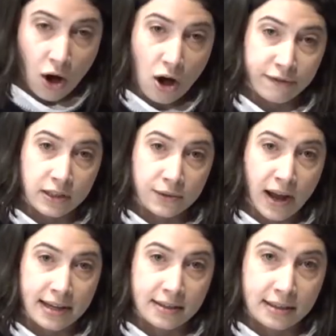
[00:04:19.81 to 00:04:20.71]
offers
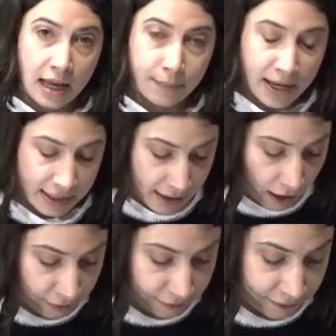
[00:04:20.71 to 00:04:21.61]
writers like
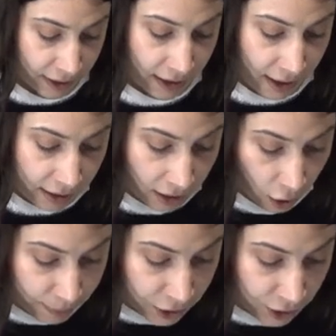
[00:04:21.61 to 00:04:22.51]
myself the
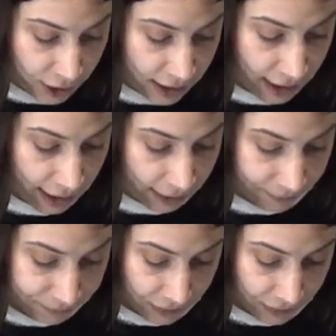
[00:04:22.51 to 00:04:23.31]
opportunity